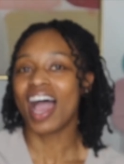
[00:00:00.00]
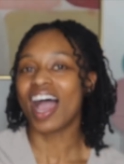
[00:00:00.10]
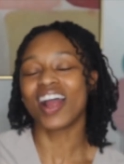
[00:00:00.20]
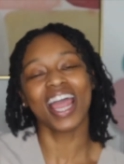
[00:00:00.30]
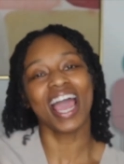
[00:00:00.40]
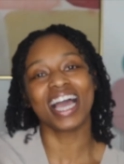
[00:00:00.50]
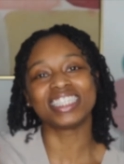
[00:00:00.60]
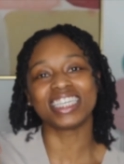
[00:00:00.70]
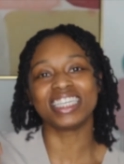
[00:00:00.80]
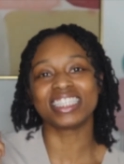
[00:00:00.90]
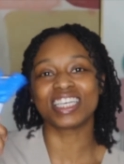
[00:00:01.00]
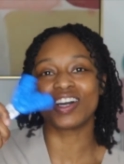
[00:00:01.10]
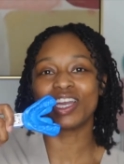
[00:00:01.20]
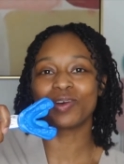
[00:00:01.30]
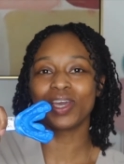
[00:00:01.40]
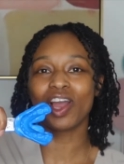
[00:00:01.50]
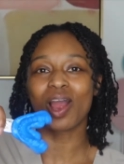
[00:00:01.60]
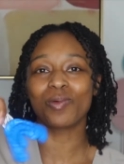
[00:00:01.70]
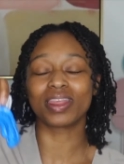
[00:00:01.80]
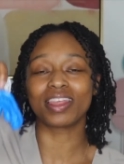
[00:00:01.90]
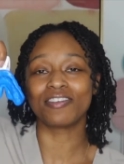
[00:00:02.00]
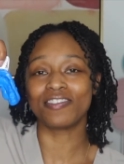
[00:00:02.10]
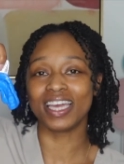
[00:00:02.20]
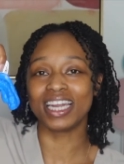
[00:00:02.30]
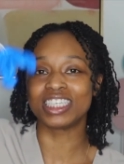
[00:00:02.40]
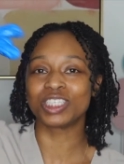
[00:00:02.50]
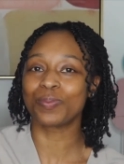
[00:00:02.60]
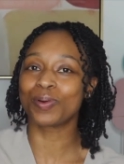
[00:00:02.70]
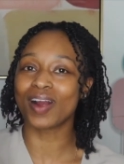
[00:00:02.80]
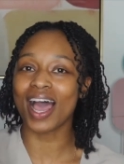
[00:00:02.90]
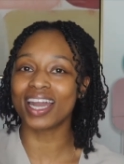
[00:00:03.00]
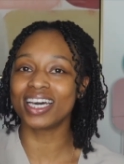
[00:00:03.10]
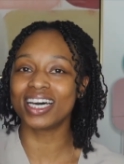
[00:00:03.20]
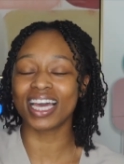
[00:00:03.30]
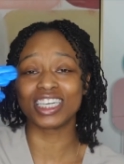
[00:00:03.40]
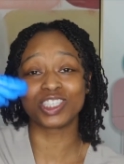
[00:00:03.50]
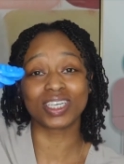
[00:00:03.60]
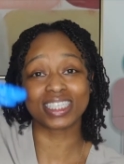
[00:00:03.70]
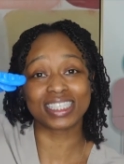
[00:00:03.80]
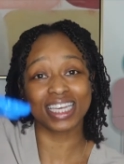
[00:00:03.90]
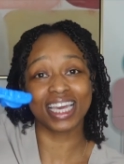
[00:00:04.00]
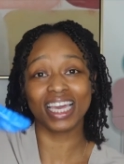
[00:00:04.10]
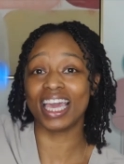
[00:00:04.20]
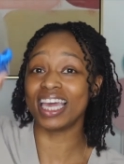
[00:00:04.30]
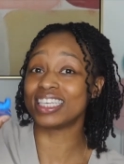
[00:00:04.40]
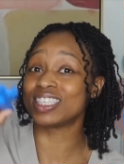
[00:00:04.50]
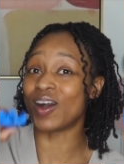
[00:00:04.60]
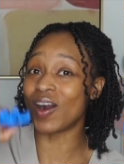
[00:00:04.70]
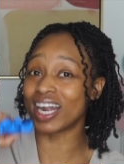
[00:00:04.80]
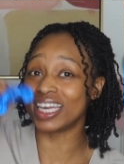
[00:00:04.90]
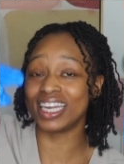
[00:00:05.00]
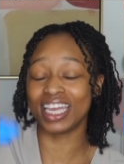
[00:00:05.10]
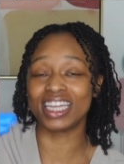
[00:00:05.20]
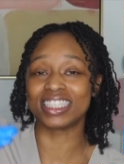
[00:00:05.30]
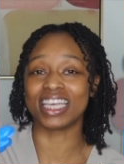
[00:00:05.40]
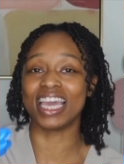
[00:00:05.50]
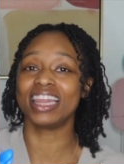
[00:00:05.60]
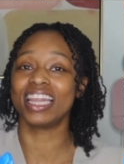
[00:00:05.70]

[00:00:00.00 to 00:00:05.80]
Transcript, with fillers: All right, Hygenia, so here we are with the finished product. As you can see, it is hardened, it is in